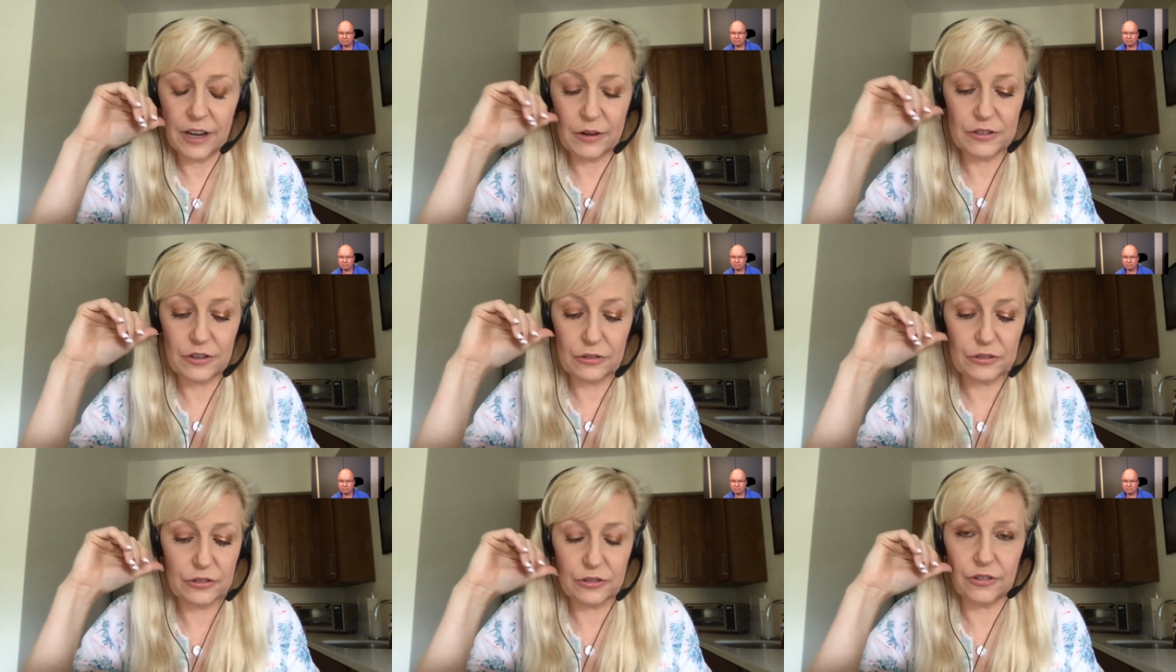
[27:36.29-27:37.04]
I was
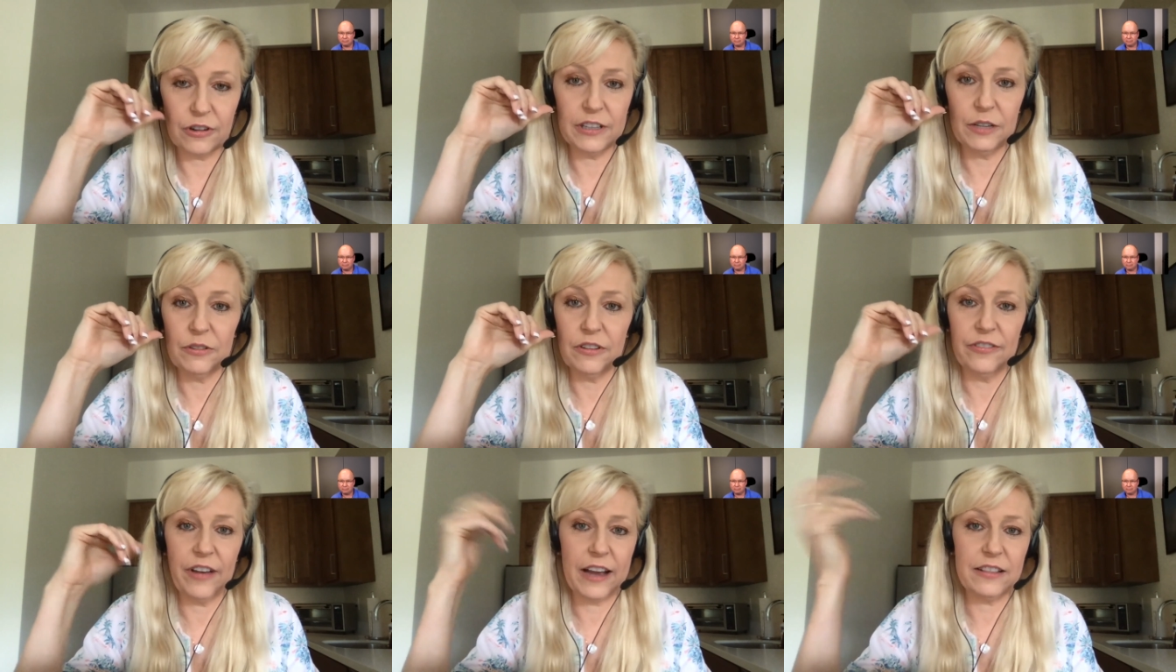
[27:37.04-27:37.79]
also struggling with
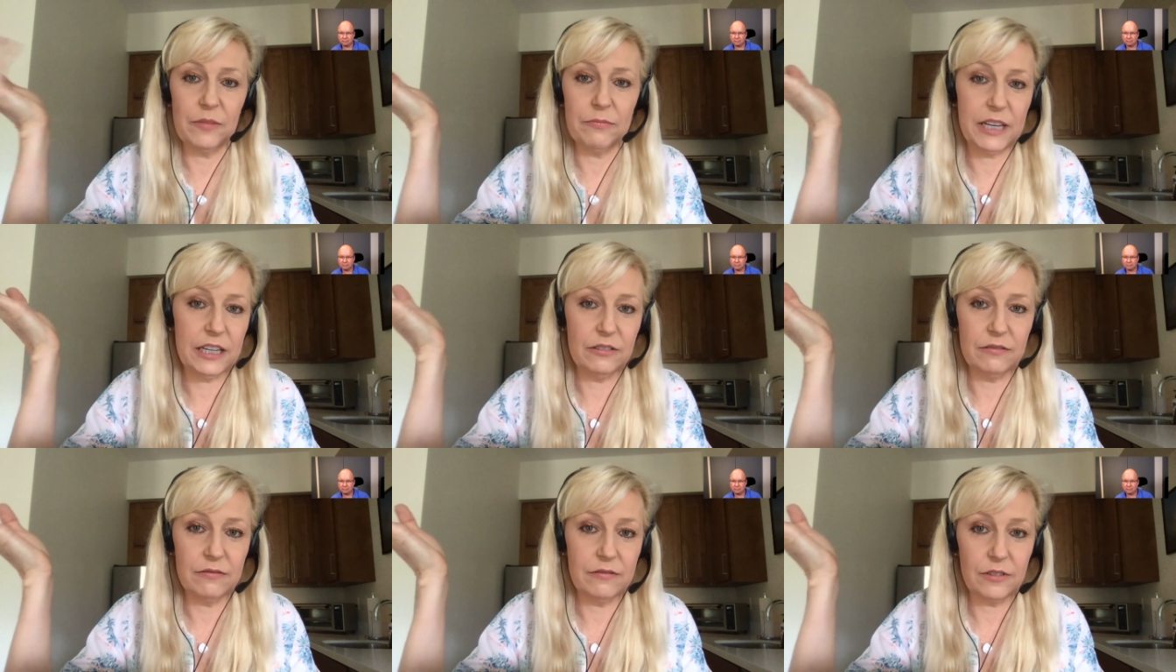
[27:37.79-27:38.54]
the fact that me
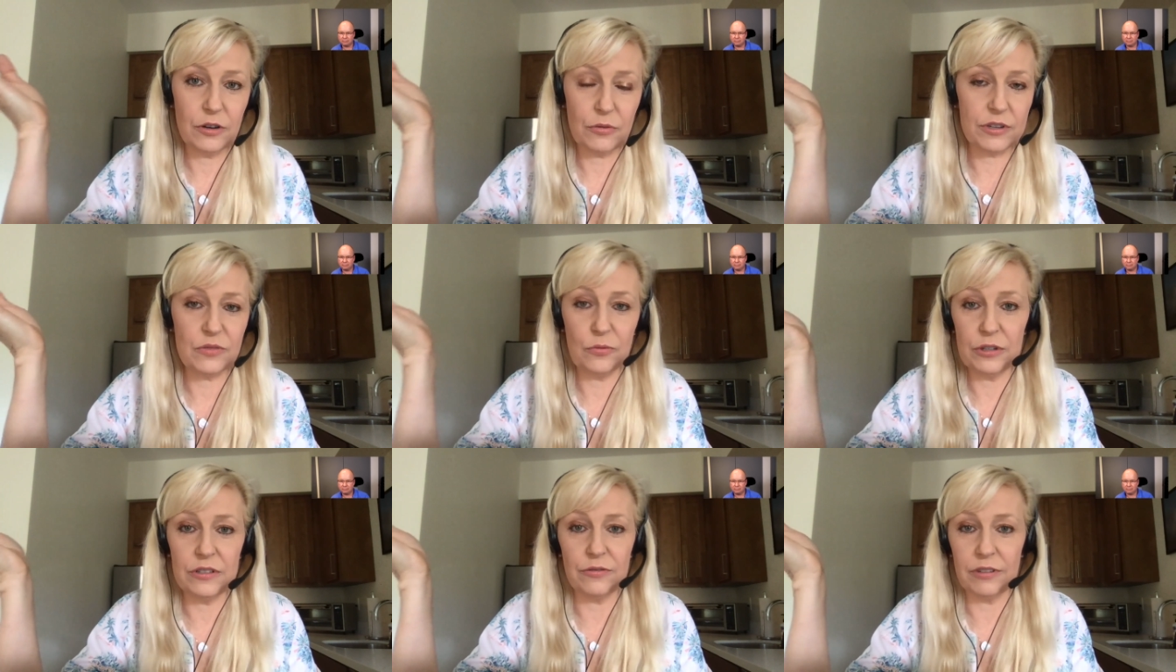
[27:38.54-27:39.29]
and
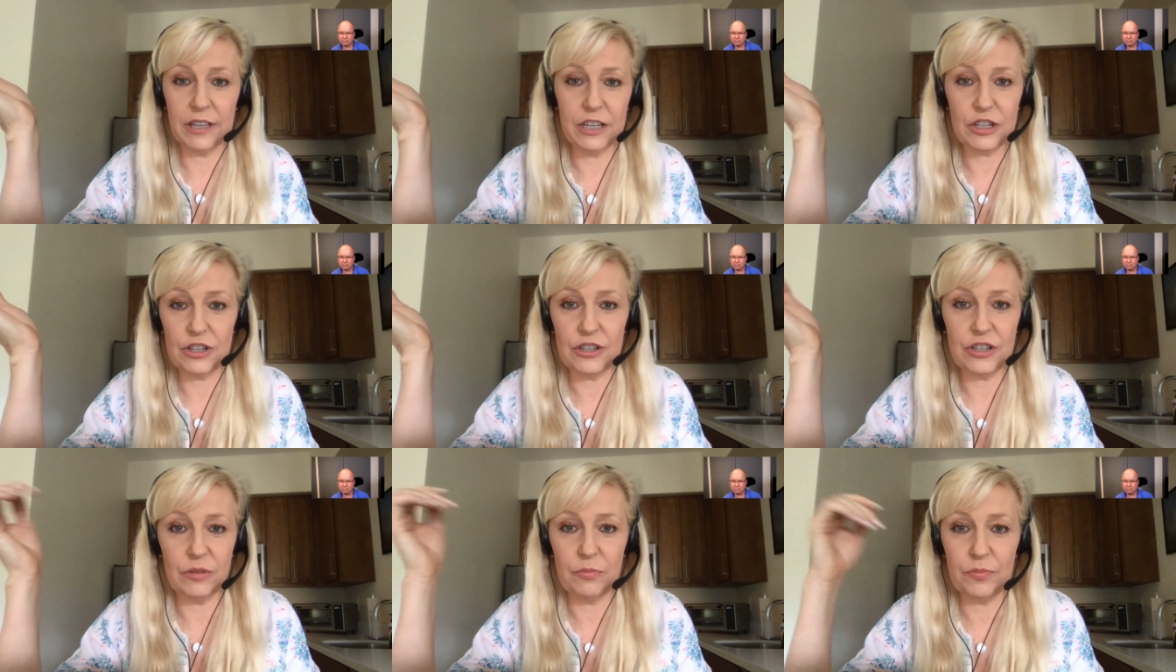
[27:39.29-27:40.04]
Chris Wood's
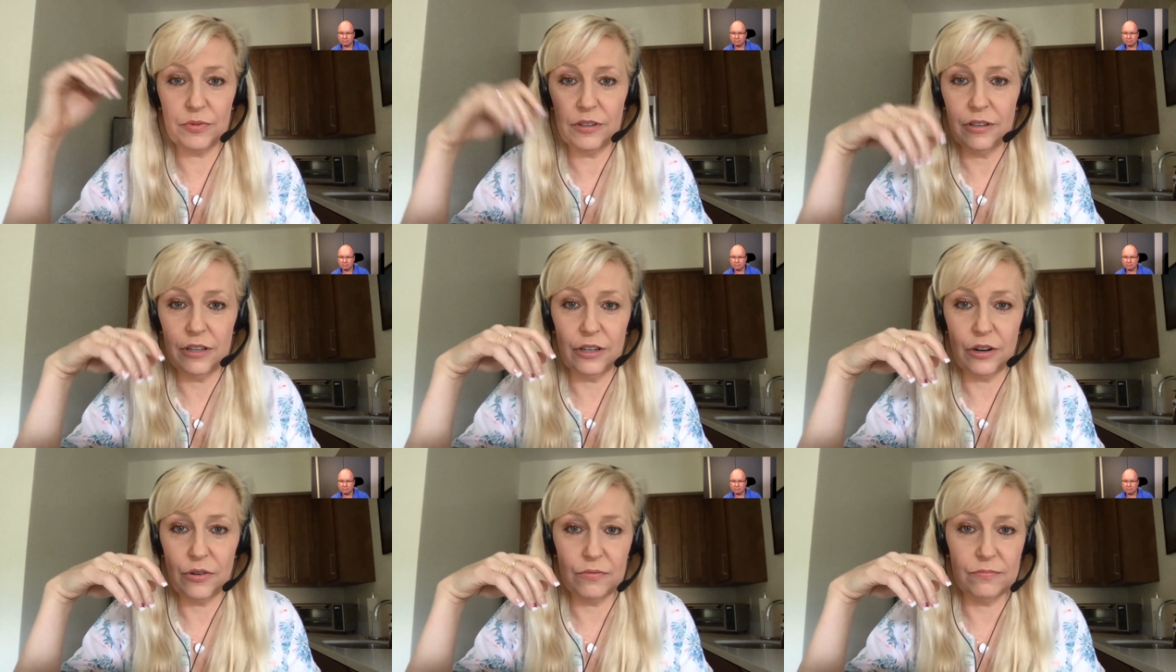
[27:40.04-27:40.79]
relationship,
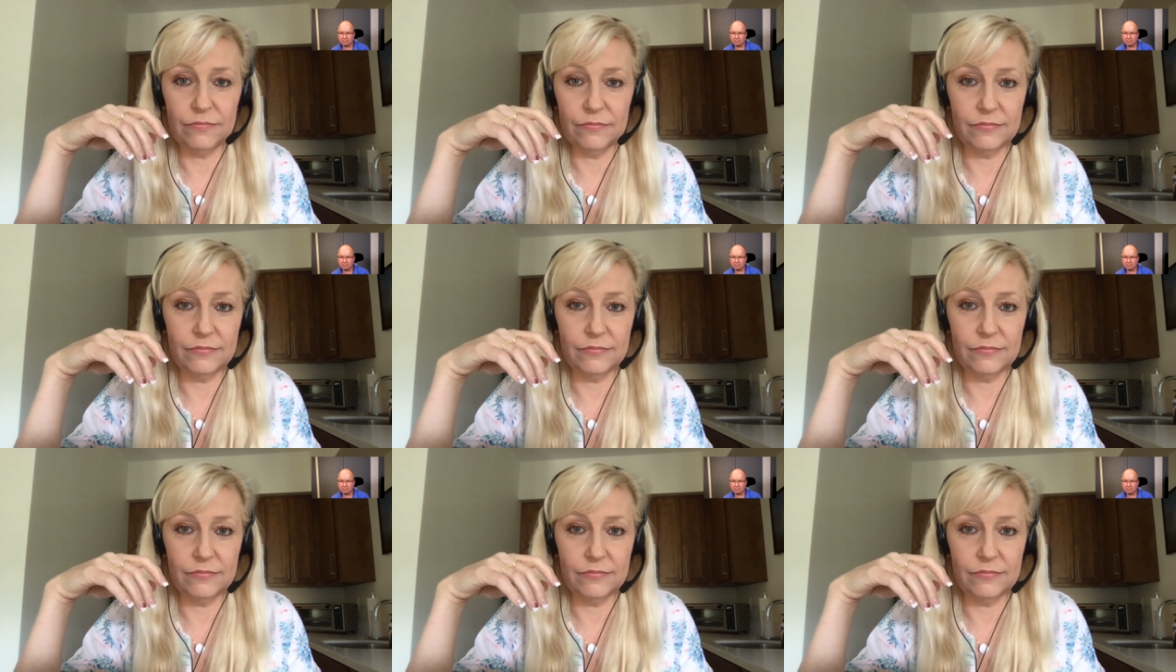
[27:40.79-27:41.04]
you know,